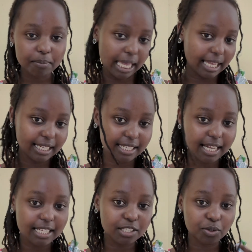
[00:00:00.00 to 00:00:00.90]
me
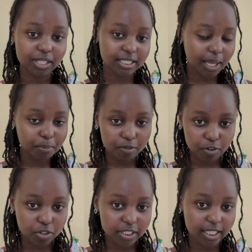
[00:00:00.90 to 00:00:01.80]
ideas on the type of
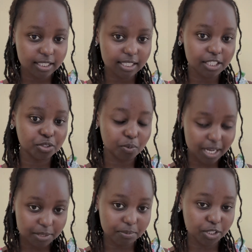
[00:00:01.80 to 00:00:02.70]
content that you
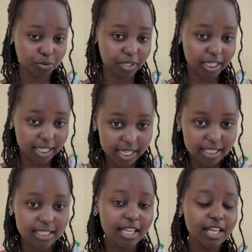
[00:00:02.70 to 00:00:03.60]
want me to
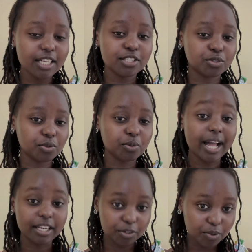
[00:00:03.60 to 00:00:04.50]
create. So
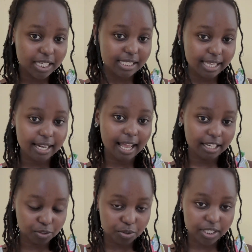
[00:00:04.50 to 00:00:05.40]
I do listen, I
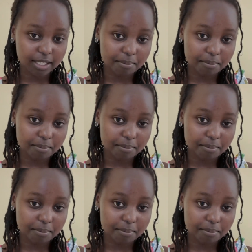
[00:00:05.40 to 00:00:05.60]
do read the